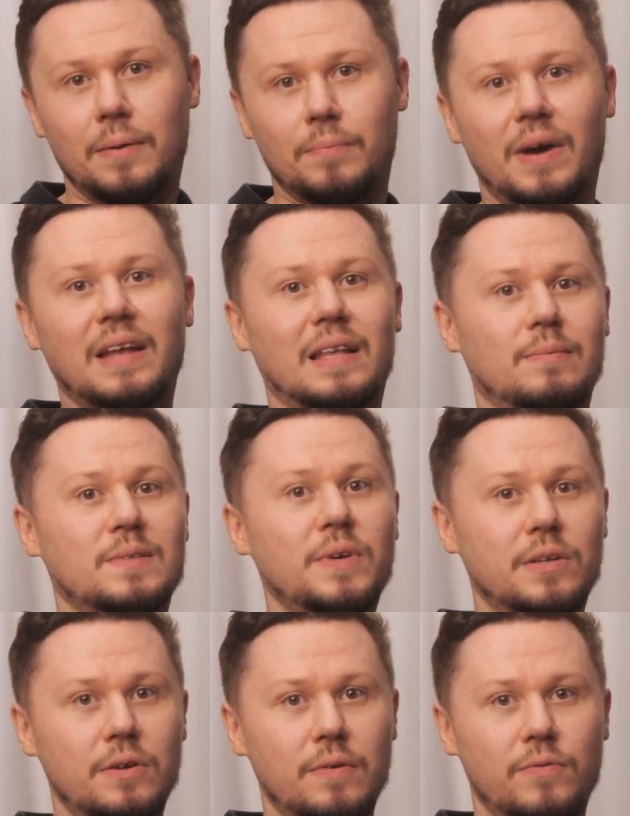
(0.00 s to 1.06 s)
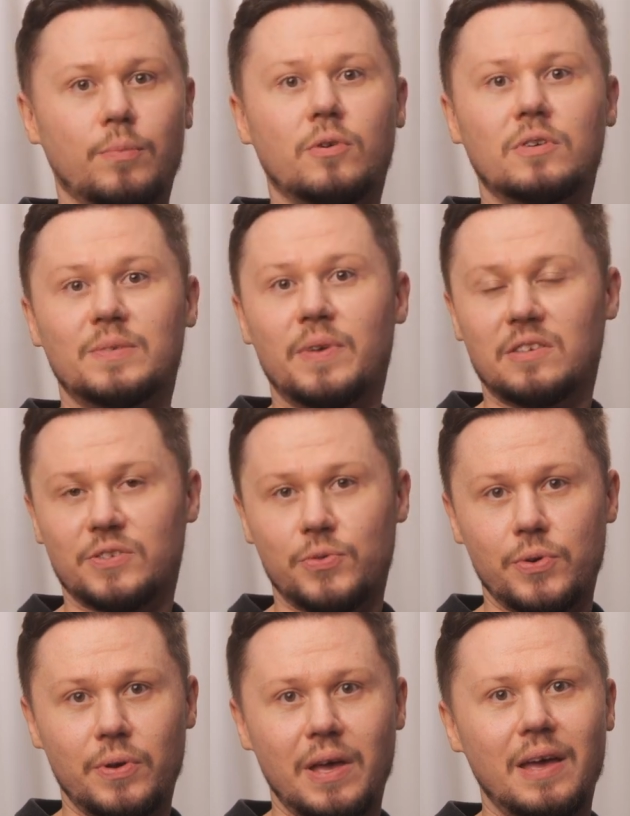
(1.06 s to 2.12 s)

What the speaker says: My name is Peter from Course Makers Crew,